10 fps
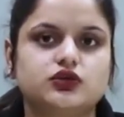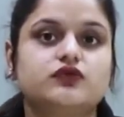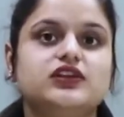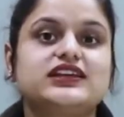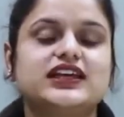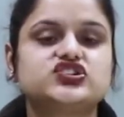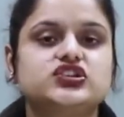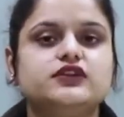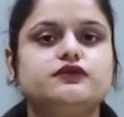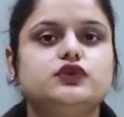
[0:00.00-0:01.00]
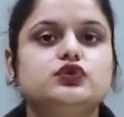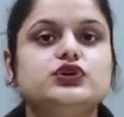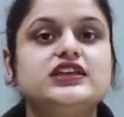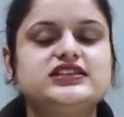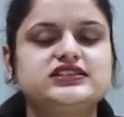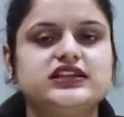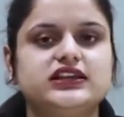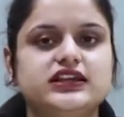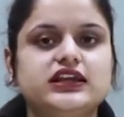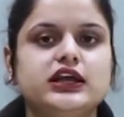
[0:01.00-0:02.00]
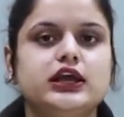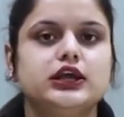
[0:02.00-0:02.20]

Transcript: You will catch the flu easily.